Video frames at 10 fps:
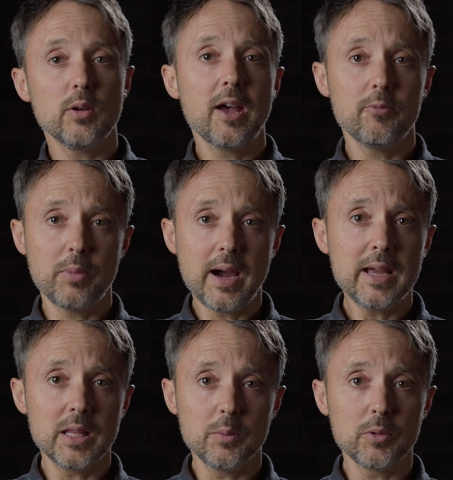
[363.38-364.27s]
you have
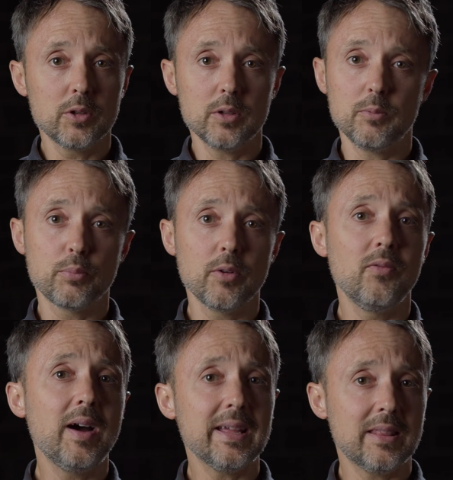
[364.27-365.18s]
behind them could
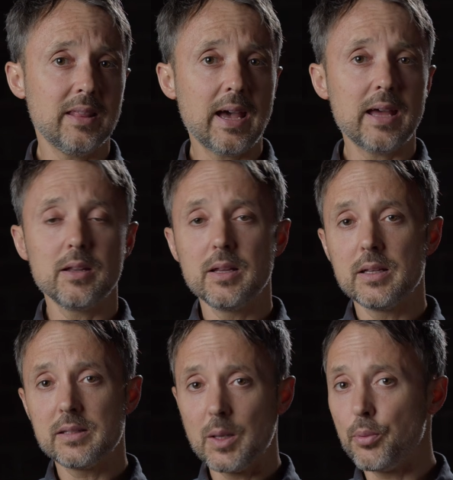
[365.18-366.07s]
provide that
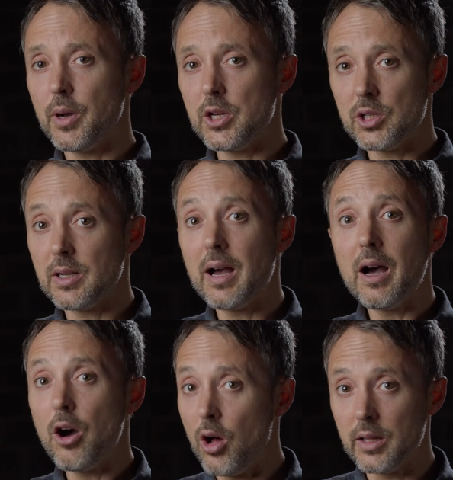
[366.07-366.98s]
separation
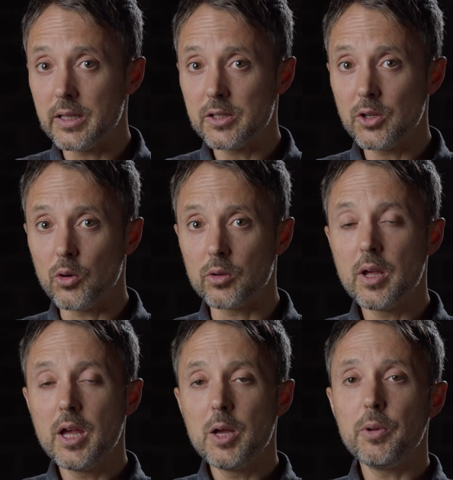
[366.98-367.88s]
all on its own.
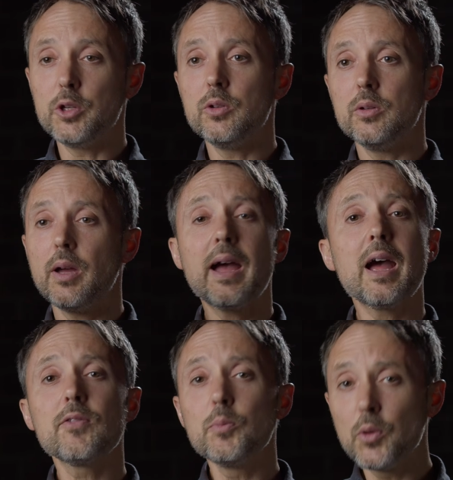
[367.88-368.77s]
But you
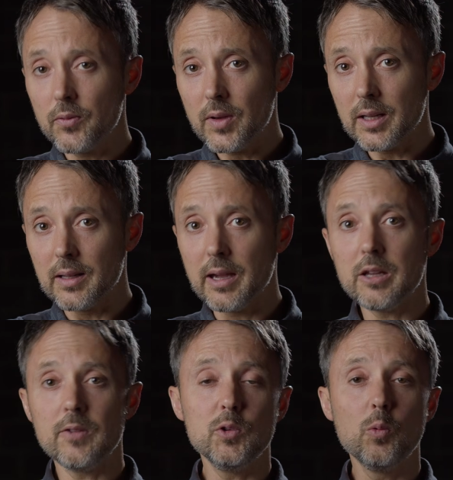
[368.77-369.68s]
have the motivated
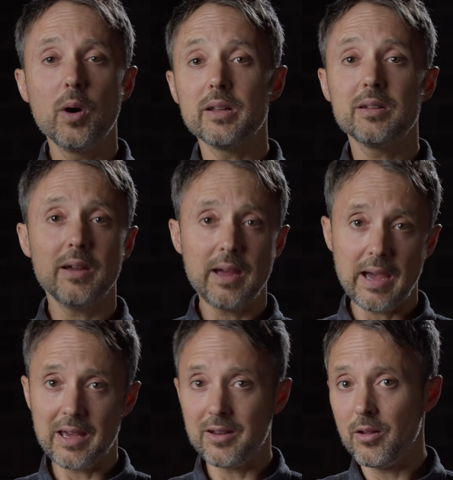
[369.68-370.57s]
light if you wanted to
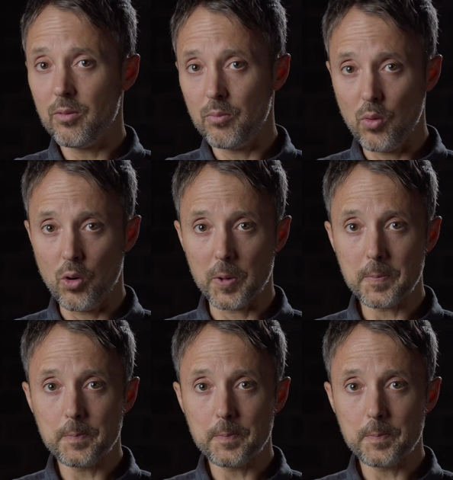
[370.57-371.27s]
add more.